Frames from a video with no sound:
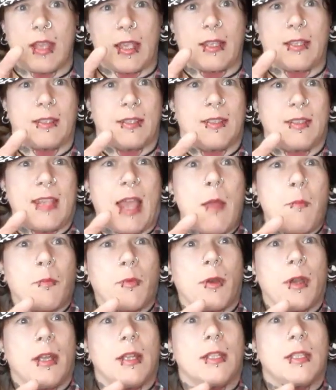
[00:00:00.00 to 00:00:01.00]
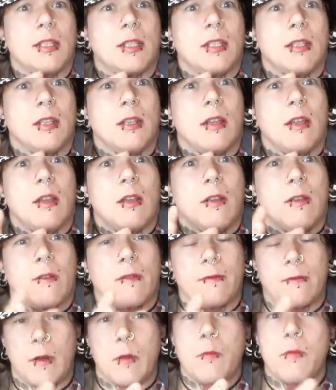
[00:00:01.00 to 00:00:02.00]
like separate
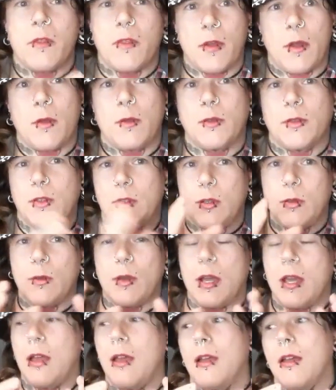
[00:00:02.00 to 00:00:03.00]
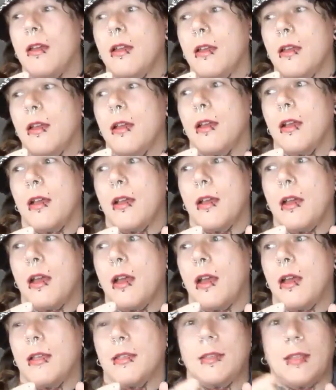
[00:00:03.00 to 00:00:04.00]
from those who are
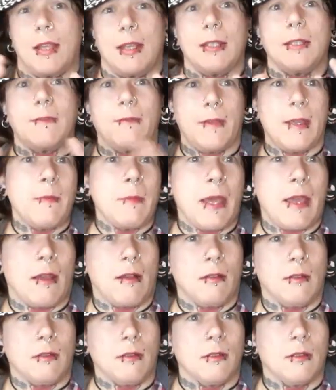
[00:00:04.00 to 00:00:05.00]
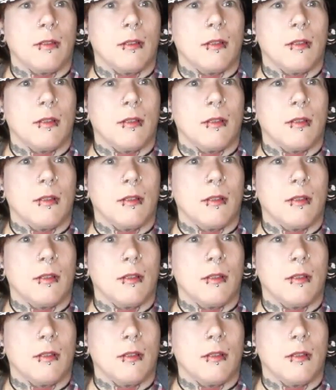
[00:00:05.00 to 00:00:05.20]
uh, assigned female